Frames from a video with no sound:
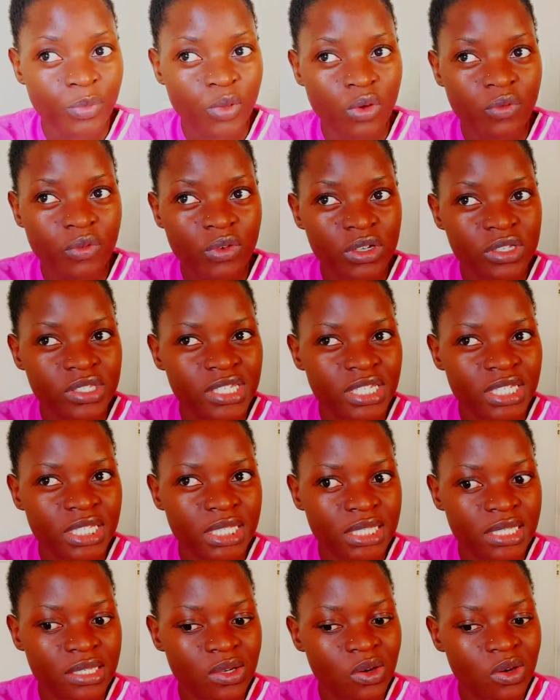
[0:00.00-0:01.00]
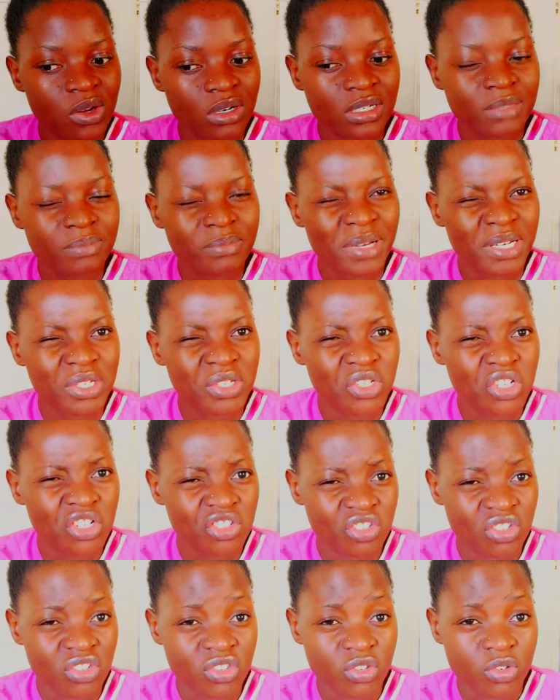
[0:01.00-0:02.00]
Of course, it's cold, but
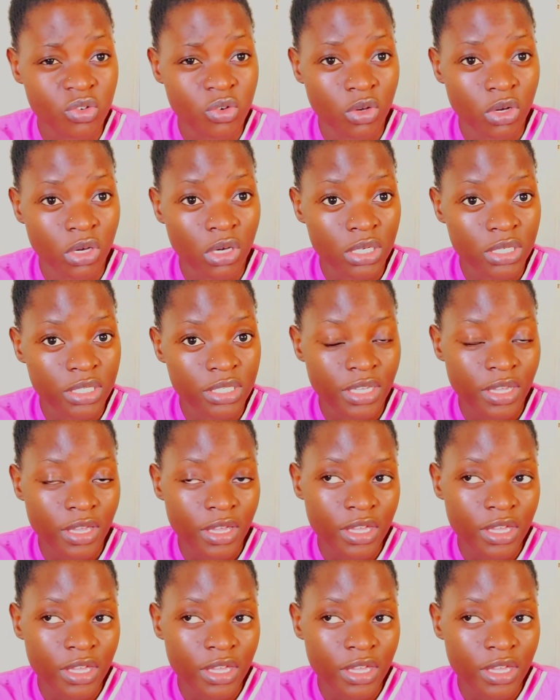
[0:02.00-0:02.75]
not so cold.